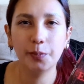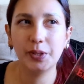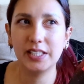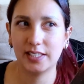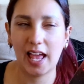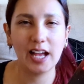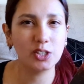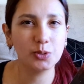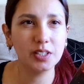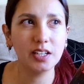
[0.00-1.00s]
but it's
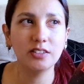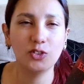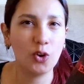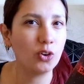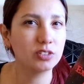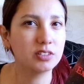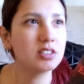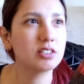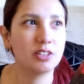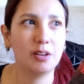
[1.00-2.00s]
actually not
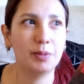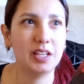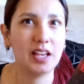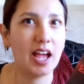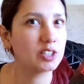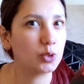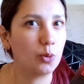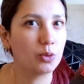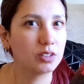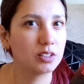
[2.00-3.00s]
disturbing at
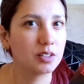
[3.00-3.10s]
all.